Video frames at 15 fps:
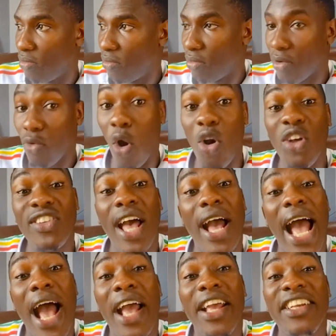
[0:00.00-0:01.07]
Goloza,
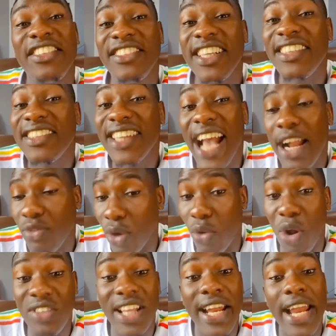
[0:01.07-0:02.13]
uh, is this country
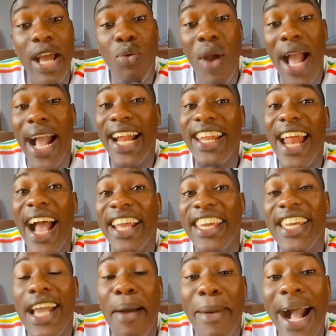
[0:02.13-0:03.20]
goza negwanga
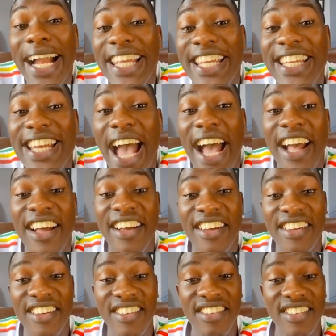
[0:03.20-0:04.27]
lidakinga ba leader.
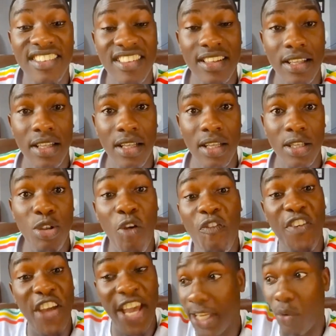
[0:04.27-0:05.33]
You
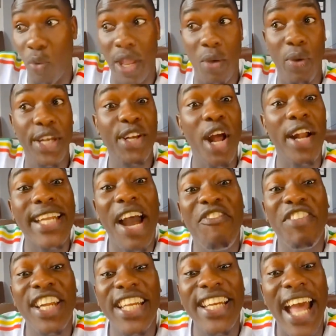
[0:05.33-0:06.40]
think we, we don't have
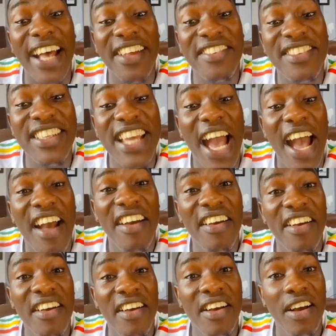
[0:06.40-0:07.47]
leaders here?
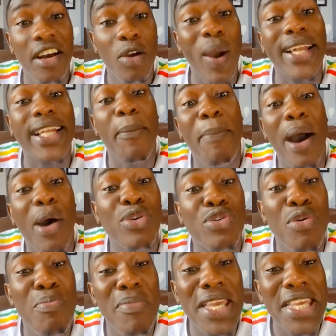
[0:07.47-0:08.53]
What about me?